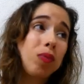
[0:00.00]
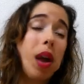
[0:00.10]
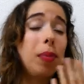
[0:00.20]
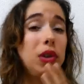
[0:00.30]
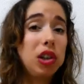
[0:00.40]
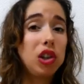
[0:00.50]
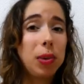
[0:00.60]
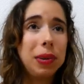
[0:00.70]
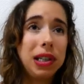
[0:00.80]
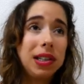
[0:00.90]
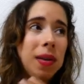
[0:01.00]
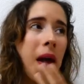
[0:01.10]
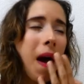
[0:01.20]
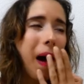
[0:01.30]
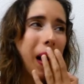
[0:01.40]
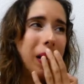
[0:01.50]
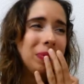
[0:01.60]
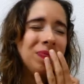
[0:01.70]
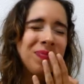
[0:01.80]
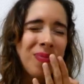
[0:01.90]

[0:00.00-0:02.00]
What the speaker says: I'm turning Japanese. The